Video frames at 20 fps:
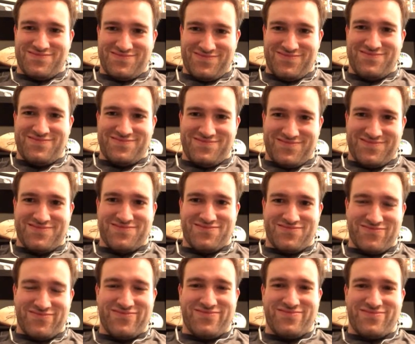
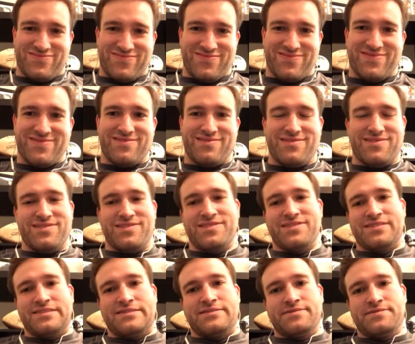
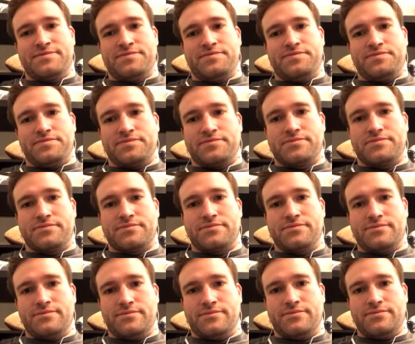
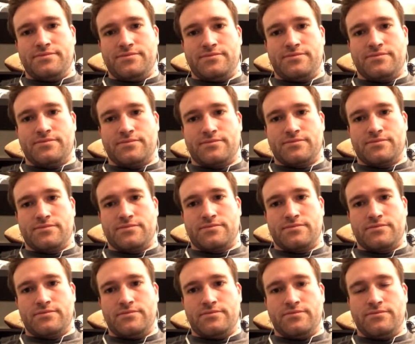
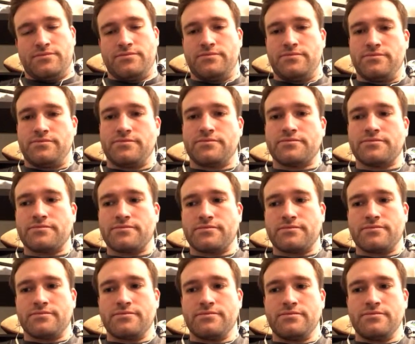
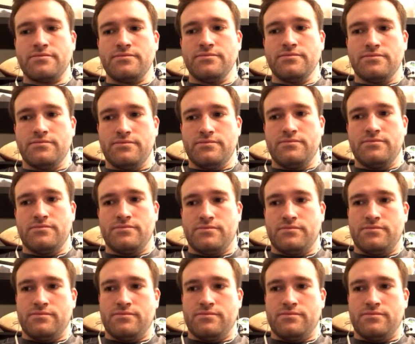No words are spoken by the person on screen.